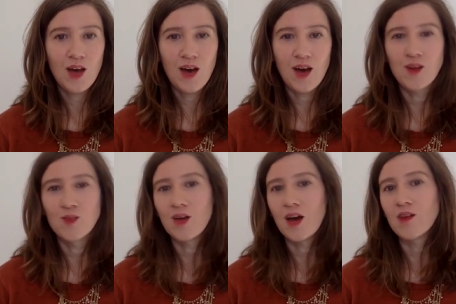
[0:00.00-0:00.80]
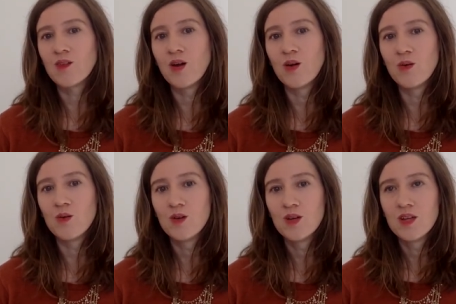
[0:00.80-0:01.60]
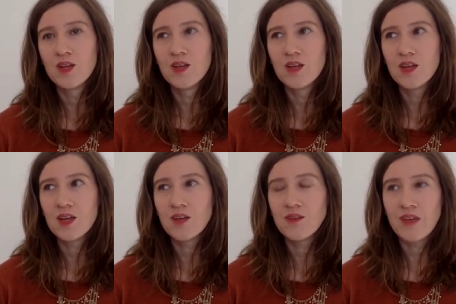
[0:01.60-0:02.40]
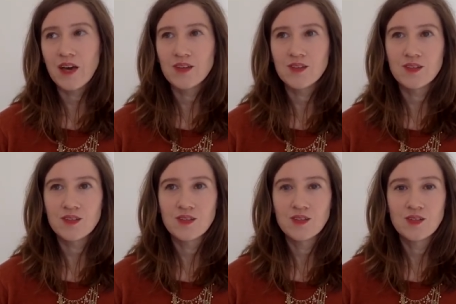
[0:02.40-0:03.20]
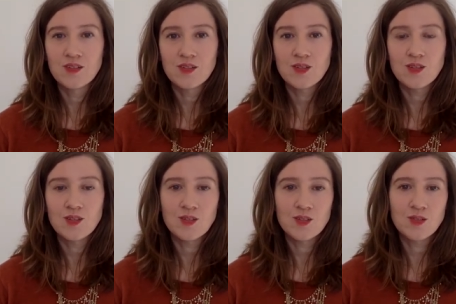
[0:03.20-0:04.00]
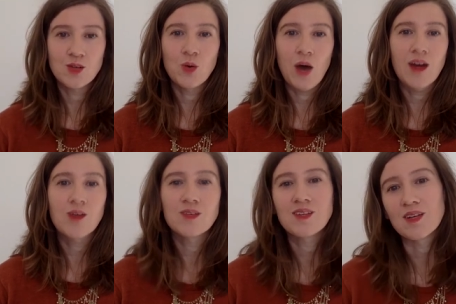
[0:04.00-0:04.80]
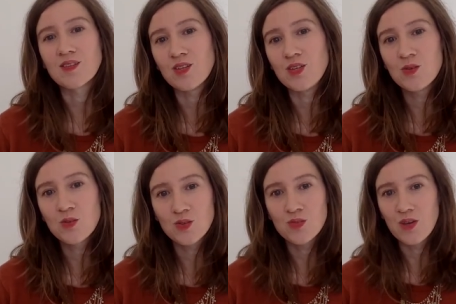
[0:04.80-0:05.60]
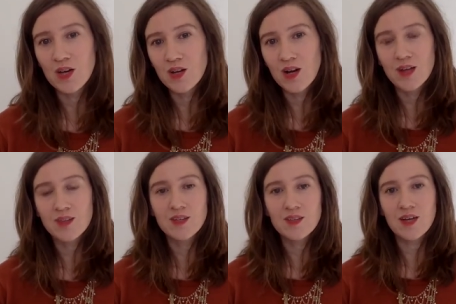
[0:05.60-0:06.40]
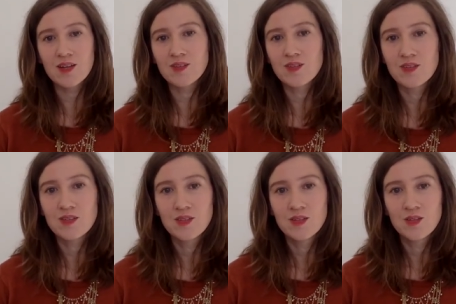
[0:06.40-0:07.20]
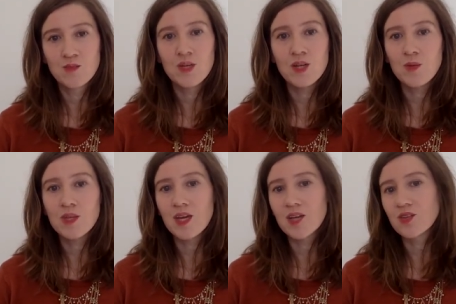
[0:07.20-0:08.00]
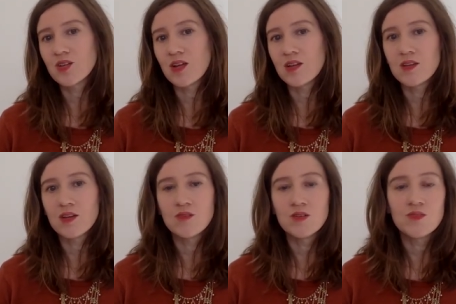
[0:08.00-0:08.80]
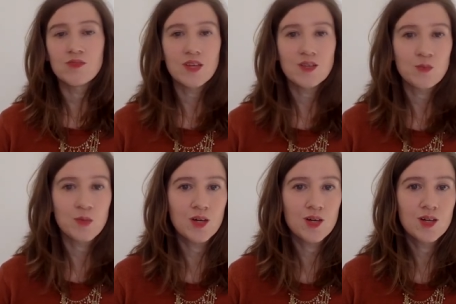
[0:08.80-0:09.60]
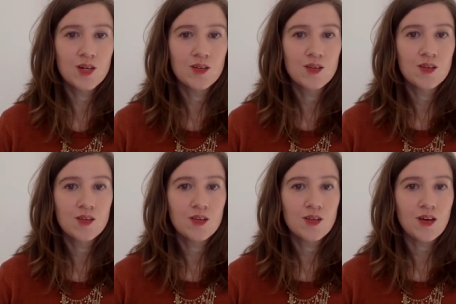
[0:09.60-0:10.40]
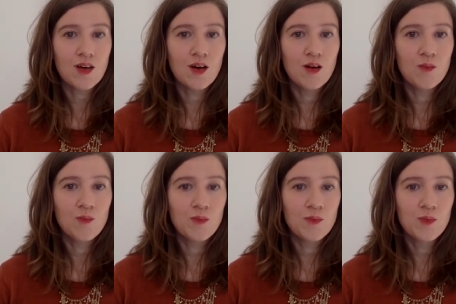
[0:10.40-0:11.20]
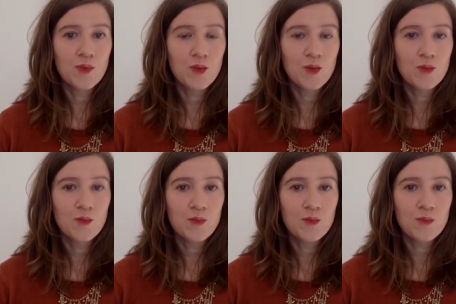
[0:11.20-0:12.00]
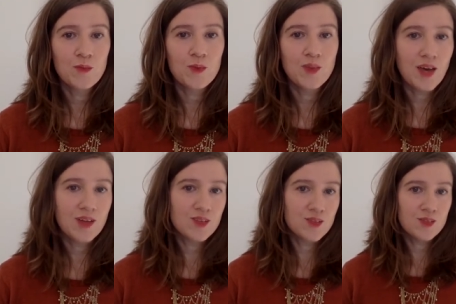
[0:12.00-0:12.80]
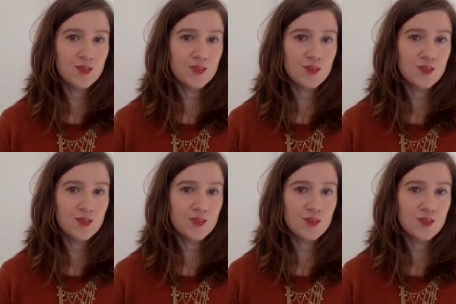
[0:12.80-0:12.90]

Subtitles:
I don't know if that's so. I don't think that's a user's failure. I think that's manipulation on the level of Facebook. Um, but that's